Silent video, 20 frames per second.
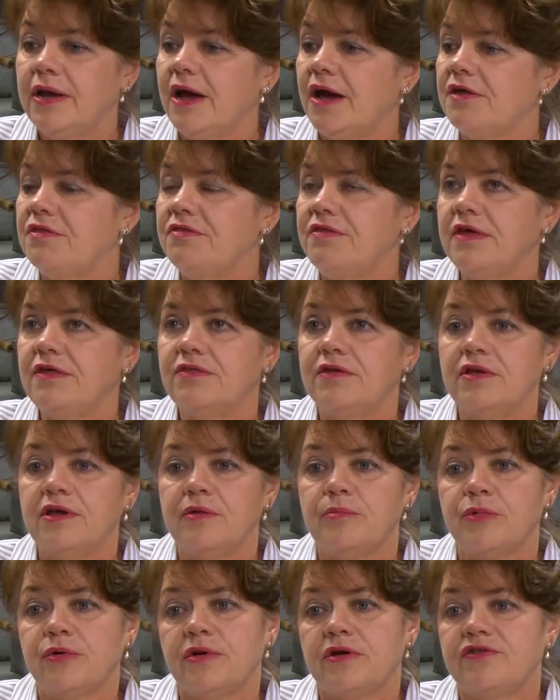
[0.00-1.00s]
I think the
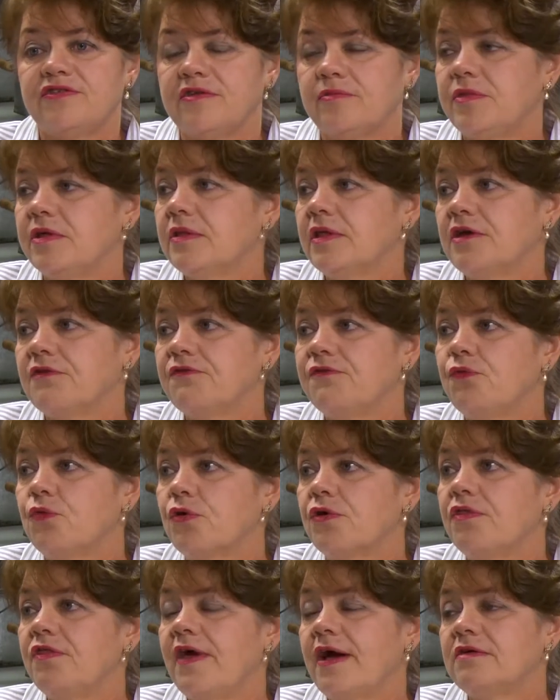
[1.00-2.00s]
number is something like
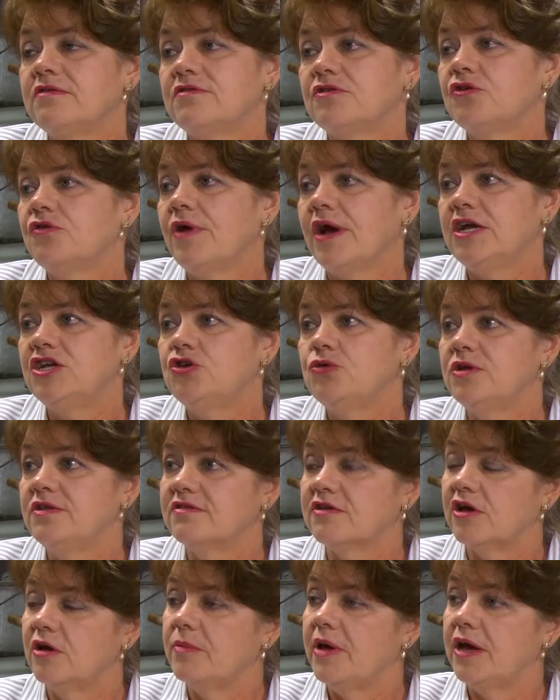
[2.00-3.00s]
4,000
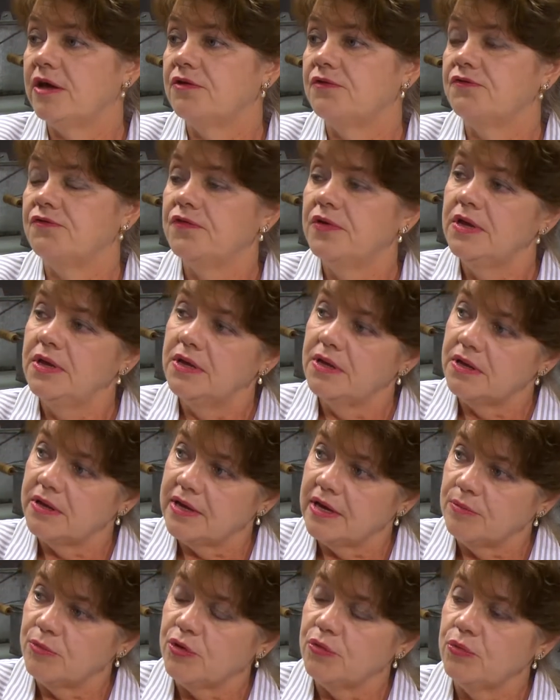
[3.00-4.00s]
graduates come out of
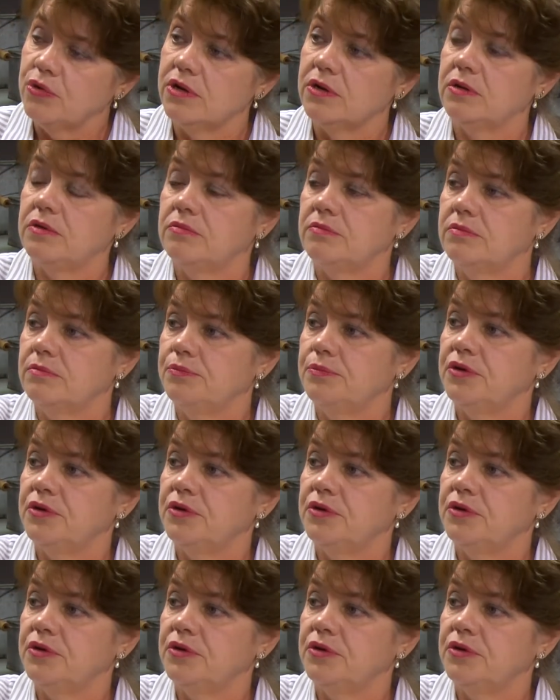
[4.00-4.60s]
Embry-Riddle,